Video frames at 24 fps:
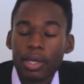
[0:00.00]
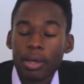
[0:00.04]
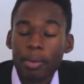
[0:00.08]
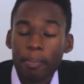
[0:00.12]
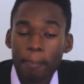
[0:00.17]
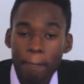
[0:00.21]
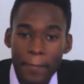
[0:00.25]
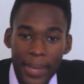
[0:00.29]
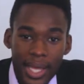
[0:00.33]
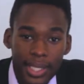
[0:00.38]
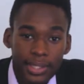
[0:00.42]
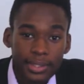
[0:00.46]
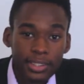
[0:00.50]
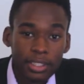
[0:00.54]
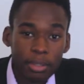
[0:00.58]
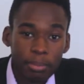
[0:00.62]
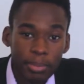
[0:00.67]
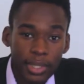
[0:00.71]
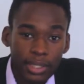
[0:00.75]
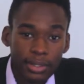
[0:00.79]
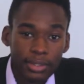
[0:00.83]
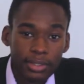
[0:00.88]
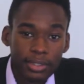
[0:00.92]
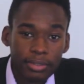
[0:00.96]

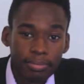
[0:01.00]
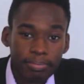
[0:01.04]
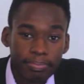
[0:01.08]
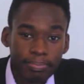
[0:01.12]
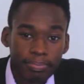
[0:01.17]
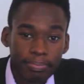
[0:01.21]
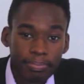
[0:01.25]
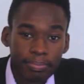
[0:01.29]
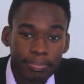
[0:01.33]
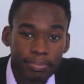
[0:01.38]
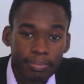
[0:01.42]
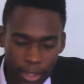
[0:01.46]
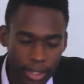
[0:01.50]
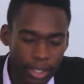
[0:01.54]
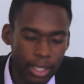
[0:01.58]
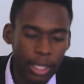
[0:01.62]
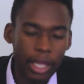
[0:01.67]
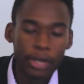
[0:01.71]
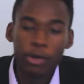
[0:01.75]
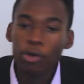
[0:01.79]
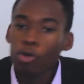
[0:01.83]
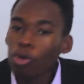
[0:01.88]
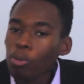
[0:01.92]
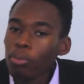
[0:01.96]
Masturbates.
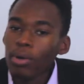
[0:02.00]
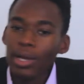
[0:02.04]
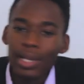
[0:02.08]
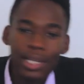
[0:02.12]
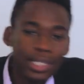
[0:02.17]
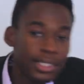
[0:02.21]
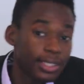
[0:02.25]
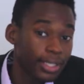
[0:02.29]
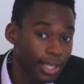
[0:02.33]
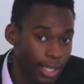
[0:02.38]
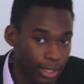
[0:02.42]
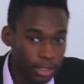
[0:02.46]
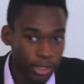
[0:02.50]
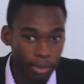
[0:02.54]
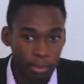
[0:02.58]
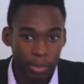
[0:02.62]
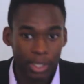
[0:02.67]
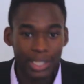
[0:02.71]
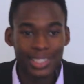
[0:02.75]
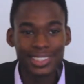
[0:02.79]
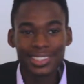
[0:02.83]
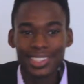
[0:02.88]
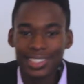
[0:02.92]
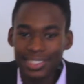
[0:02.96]
An Uber Eats customer
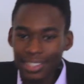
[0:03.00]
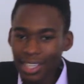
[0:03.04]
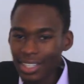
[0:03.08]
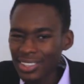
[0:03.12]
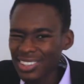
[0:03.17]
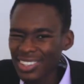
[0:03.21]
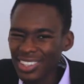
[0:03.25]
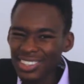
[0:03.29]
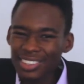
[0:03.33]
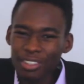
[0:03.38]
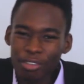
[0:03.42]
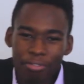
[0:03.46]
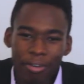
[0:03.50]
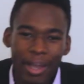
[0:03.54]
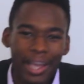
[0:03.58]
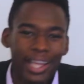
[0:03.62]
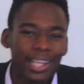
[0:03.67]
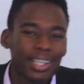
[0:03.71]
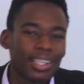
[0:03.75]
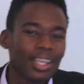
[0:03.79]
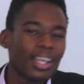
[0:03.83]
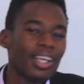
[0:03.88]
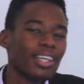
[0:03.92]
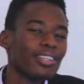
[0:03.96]
is disgusted to
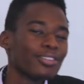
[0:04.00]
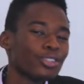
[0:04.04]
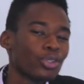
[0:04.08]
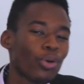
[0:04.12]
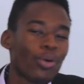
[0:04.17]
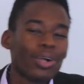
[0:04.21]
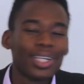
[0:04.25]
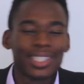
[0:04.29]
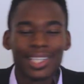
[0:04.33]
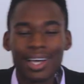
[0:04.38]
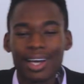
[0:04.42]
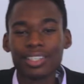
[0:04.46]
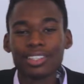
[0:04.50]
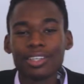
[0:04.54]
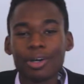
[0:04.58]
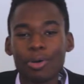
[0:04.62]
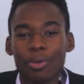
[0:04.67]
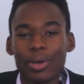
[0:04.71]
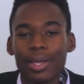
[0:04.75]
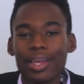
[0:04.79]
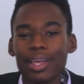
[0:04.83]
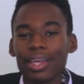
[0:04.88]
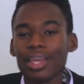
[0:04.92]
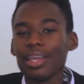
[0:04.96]
find soiled
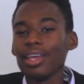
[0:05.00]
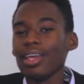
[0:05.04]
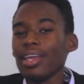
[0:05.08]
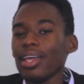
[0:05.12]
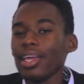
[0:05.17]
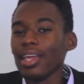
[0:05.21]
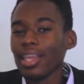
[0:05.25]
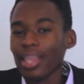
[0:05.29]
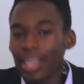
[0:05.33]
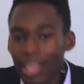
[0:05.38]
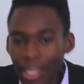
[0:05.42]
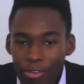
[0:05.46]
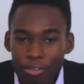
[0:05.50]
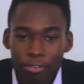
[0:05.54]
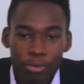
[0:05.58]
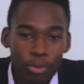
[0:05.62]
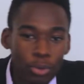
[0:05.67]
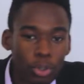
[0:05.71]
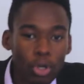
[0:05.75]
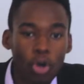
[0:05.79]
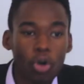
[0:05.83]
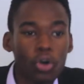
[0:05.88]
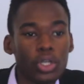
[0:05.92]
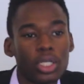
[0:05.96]
underwear in
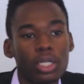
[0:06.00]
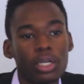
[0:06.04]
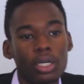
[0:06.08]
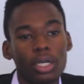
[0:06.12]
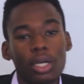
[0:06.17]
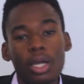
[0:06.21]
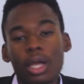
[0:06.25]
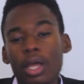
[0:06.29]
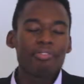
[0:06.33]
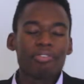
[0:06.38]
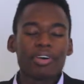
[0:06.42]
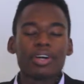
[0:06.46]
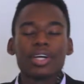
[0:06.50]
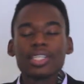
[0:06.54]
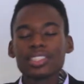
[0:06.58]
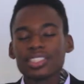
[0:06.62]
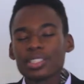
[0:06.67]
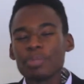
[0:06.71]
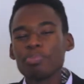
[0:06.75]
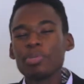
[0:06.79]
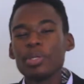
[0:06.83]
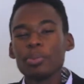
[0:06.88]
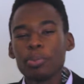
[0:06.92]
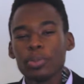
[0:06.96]
food order. I've heard
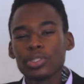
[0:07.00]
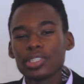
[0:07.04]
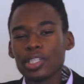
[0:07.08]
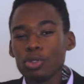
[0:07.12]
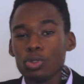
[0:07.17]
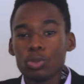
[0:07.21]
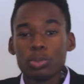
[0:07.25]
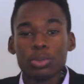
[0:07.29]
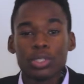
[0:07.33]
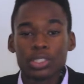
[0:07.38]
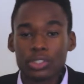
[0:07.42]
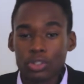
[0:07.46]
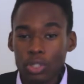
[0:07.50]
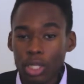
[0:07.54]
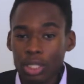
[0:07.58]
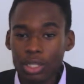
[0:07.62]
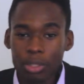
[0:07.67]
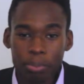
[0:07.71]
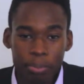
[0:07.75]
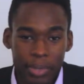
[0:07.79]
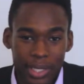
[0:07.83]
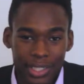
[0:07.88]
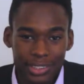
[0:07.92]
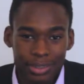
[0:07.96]
some people say Uber is not
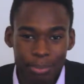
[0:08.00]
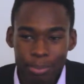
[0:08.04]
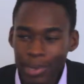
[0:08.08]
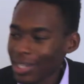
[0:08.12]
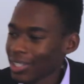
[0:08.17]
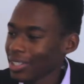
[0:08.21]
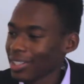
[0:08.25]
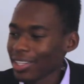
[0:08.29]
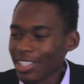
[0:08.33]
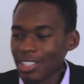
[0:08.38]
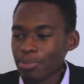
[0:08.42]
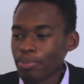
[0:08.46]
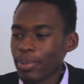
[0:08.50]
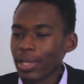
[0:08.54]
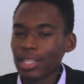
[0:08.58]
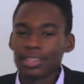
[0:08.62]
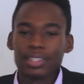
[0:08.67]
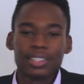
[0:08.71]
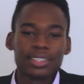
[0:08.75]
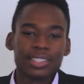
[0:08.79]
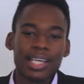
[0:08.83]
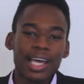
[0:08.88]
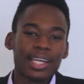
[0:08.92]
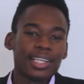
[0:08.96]
the best, but I didn't expect
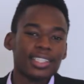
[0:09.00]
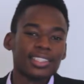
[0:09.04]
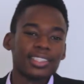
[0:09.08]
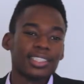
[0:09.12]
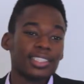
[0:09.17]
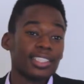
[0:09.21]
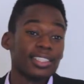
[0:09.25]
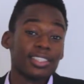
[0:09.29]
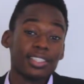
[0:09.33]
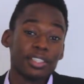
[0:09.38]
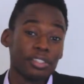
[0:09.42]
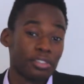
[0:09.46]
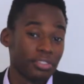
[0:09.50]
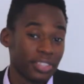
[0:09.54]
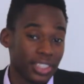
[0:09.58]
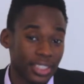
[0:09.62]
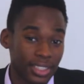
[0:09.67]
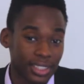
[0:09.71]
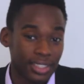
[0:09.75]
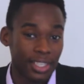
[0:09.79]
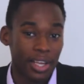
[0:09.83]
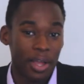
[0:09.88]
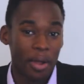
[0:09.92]
this kind of shitty service.